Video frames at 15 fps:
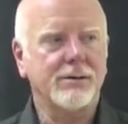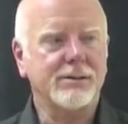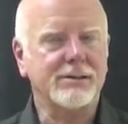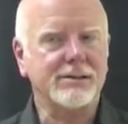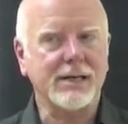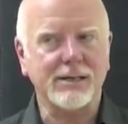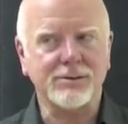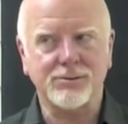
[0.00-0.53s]

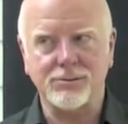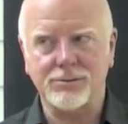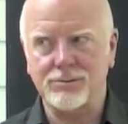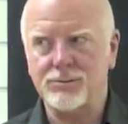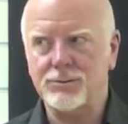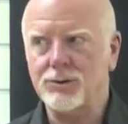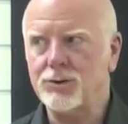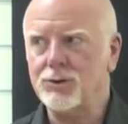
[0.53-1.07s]

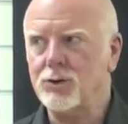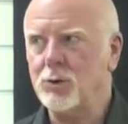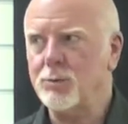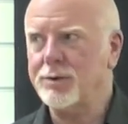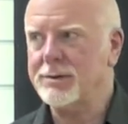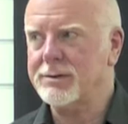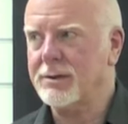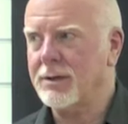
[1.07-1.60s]
Saturn,
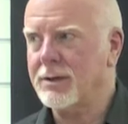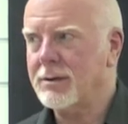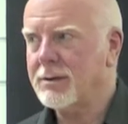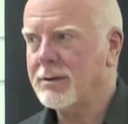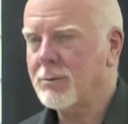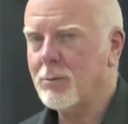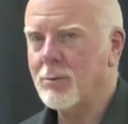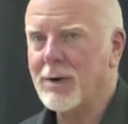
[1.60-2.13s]
Jupiter,
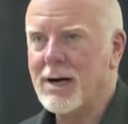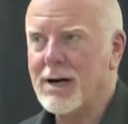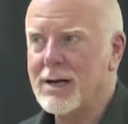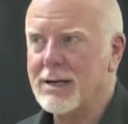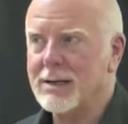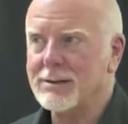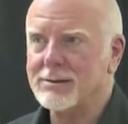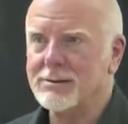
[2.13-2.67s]

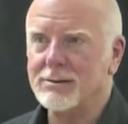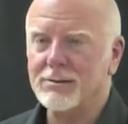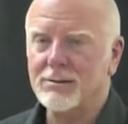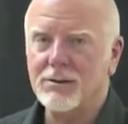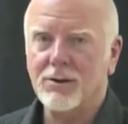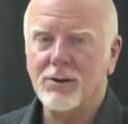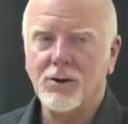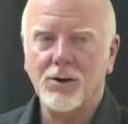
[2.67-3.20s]
Mars,
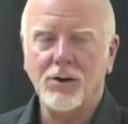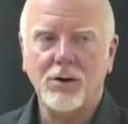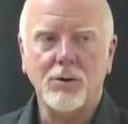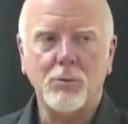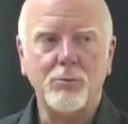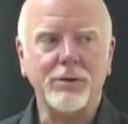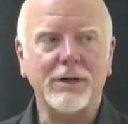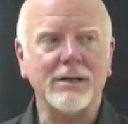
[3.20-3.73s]

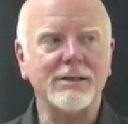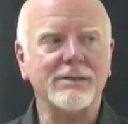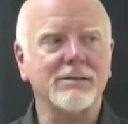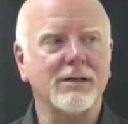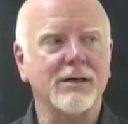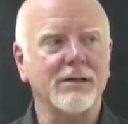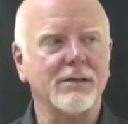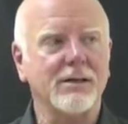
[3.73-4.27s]
planets
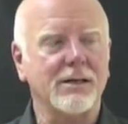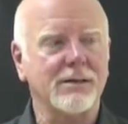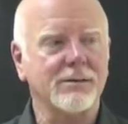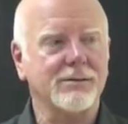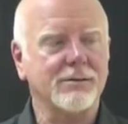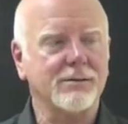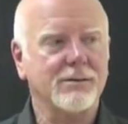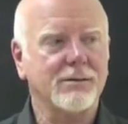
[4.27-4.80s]
like
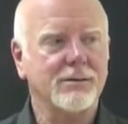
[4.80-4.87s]
that.